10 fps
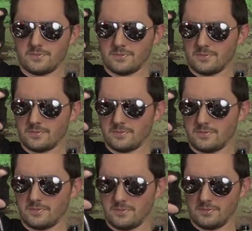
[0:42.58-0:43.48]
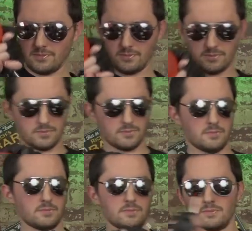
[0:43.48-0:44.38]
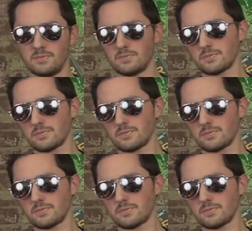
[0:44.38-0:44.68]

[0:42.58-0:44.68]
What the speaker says: Nobody speaks.